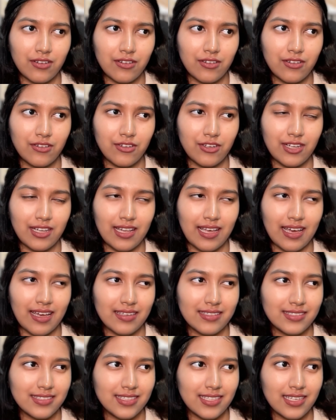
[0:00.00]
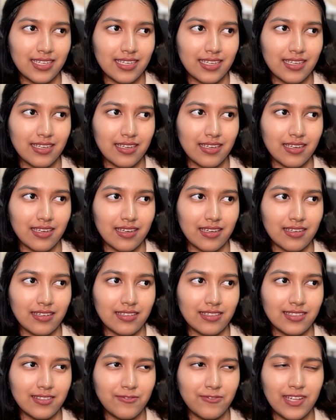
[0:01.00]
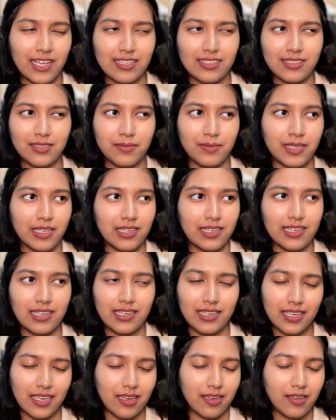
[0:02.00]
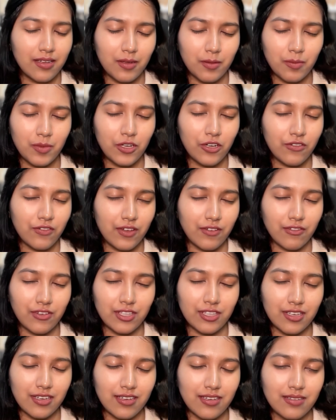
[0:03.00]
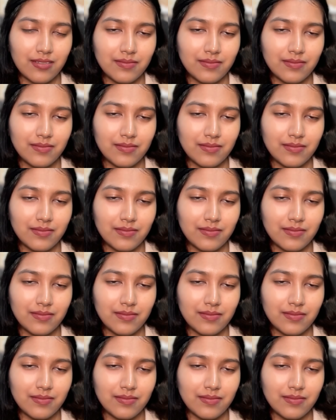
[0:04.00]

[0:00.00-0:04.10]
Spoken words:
relaxing and flexibility. Yeah, a bit of everything.